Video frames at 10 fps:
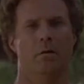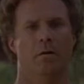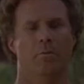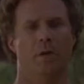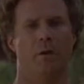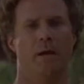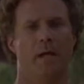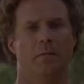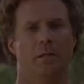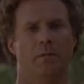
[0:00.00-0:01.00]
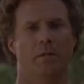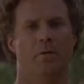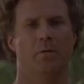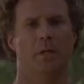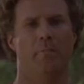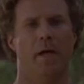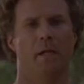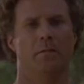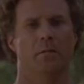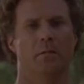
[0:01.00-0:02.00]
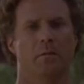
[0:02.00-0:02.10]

Hope you got a bathtub, because I only take baths.